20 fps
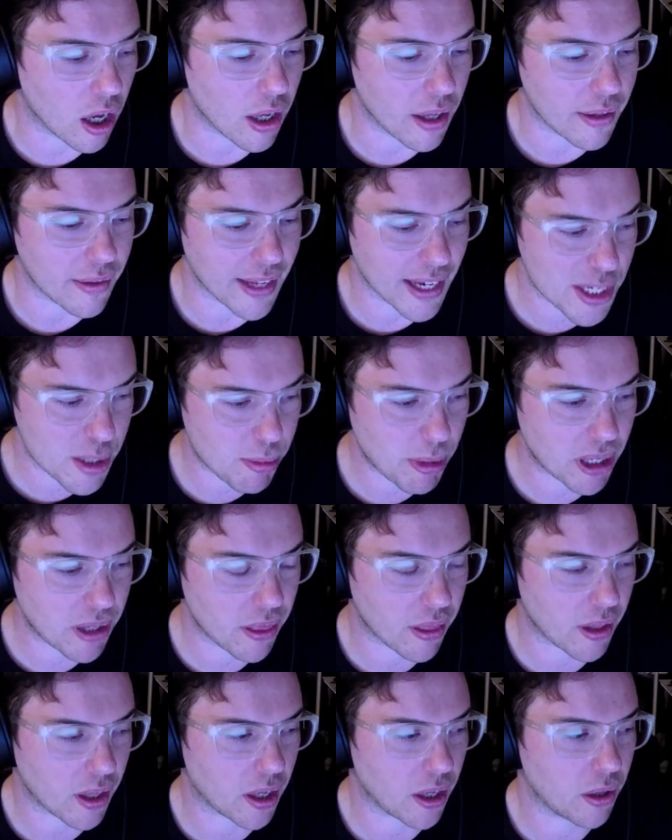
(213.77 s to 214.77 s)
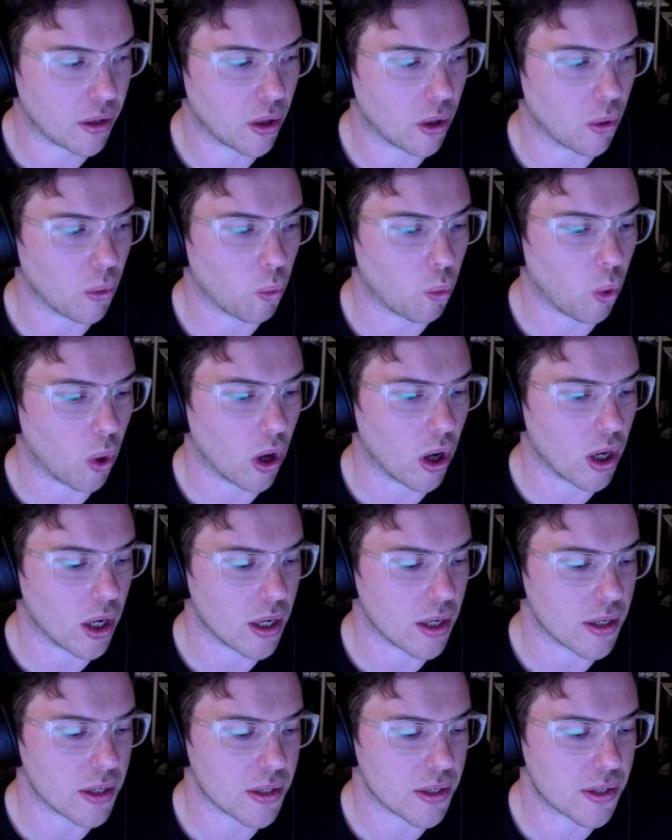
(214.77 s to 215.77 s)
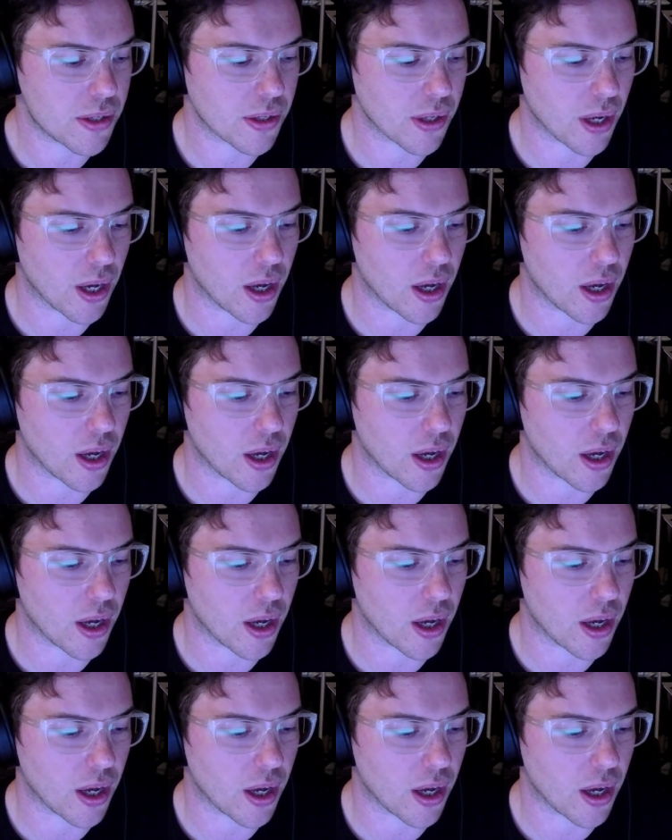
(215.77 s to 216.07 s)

Next big thing was